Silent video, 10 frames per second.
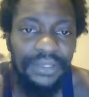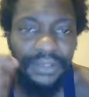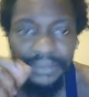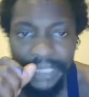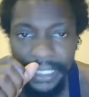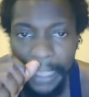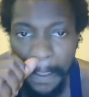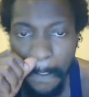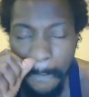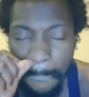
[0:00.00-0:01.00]
You know what I'm saying? Like,
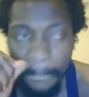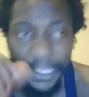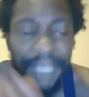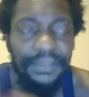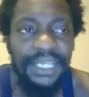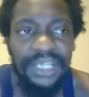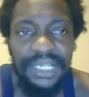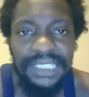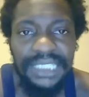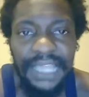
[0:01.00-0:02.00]
and
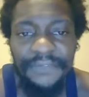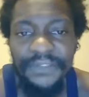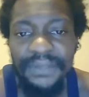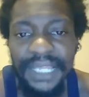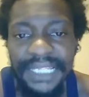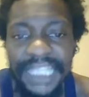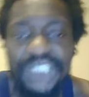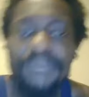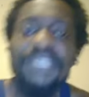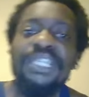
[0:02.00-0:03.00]
honestly, I feel like that
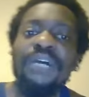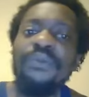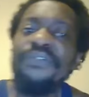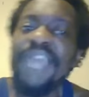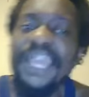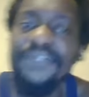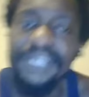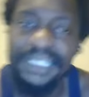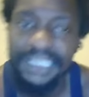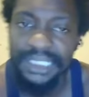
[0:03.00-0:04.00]
should be done with every
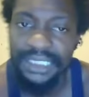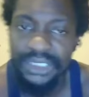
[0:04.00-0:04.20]
disease.